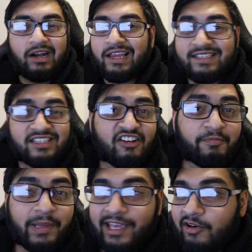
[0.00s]
All right guys,
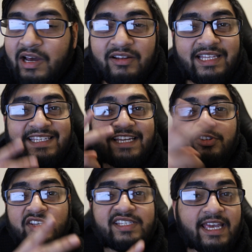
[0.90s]
enough playing around, let's get
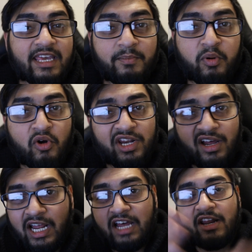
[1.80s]
to the second point
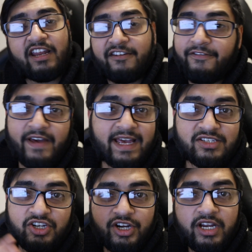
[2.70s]
on how to edit
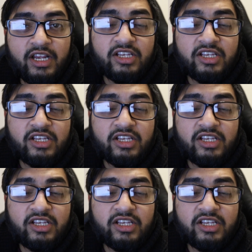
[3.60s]
faster.